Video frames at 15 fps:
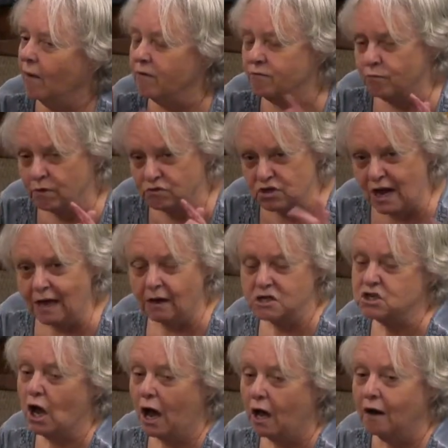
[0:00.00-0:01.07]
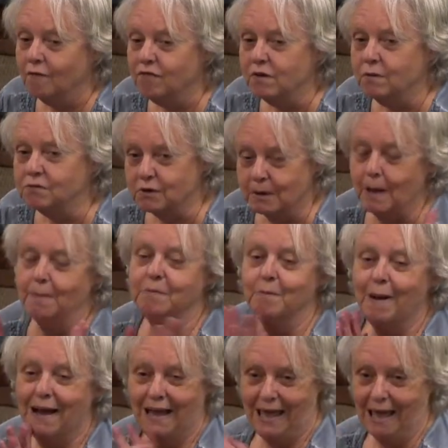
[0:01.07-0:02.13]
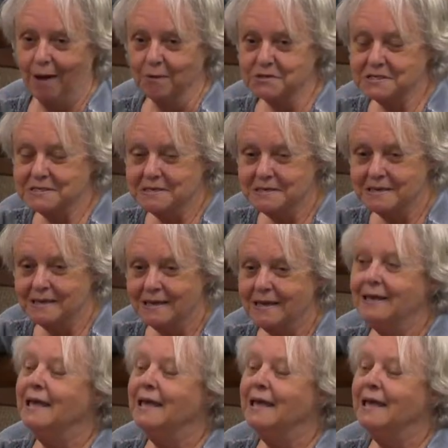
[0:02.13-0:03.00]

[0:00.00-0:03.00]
I would challenge all of you to come to my house